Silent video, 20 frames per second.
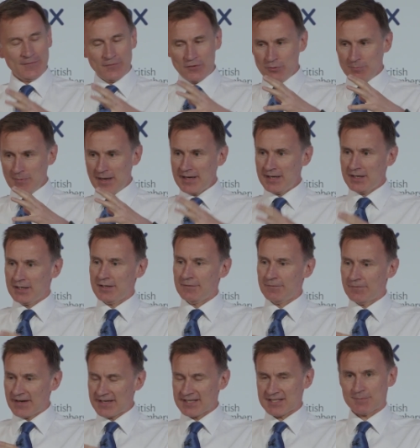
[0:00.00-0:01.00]
if you make an
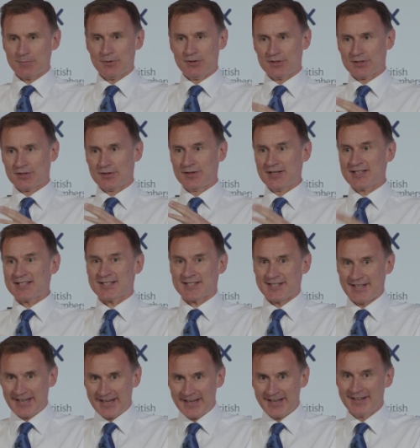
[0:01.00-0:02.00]
investment
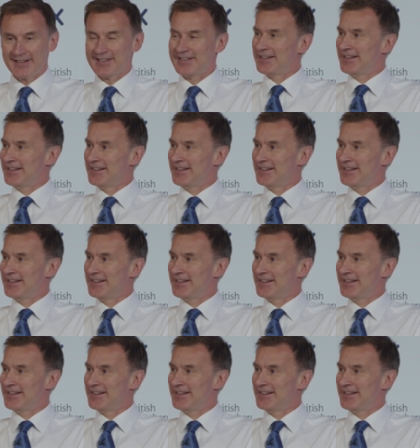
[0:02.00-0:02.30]
this year,